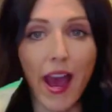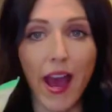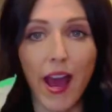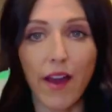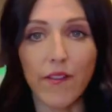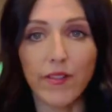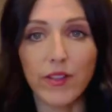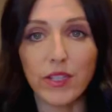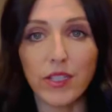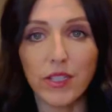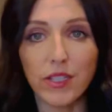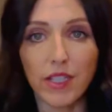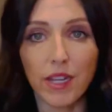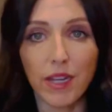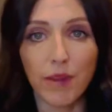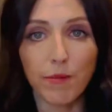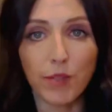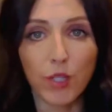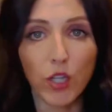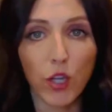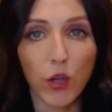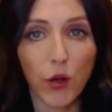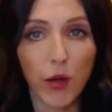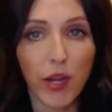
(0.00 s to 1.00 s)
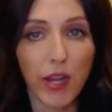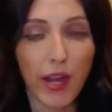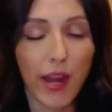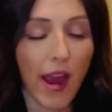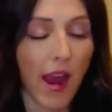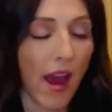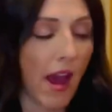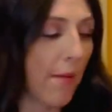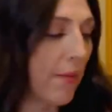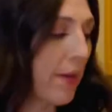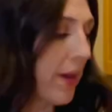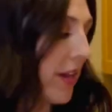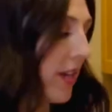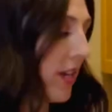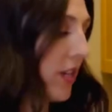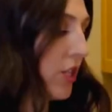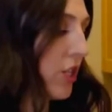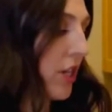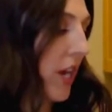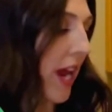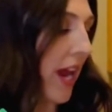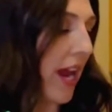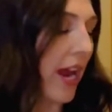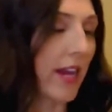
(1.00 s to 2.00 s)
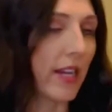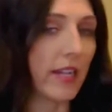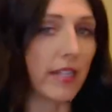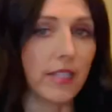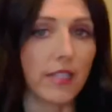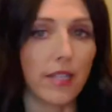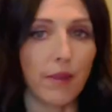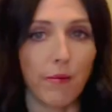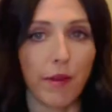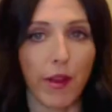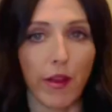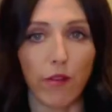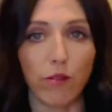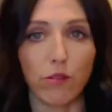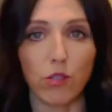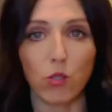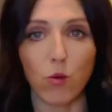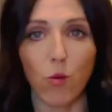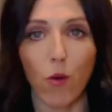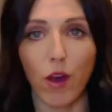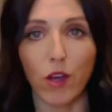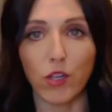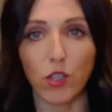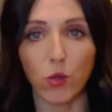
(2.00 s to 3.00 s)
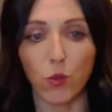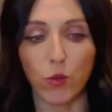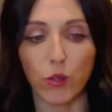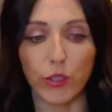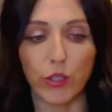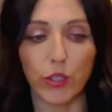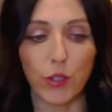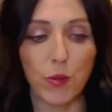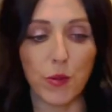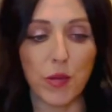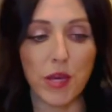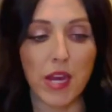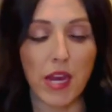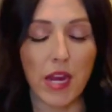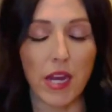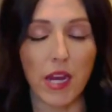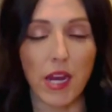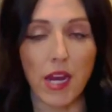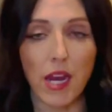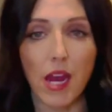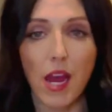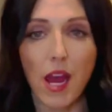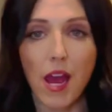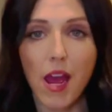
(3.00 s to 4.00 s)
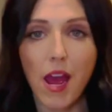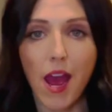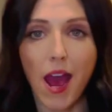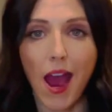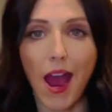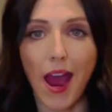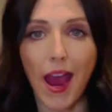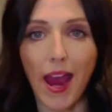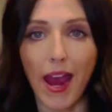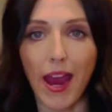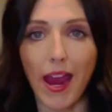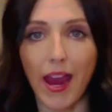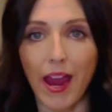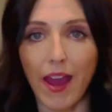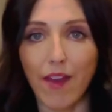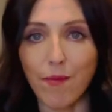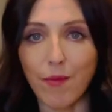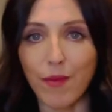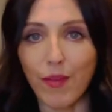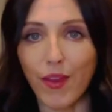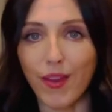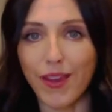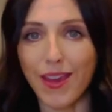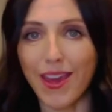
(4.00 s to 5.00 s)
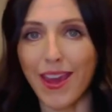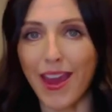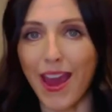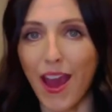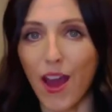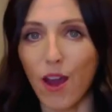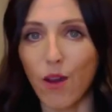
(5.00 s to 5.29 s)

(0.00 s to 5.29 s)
steamed green cabbage and some yellow squash or zucchini. I have been looking out.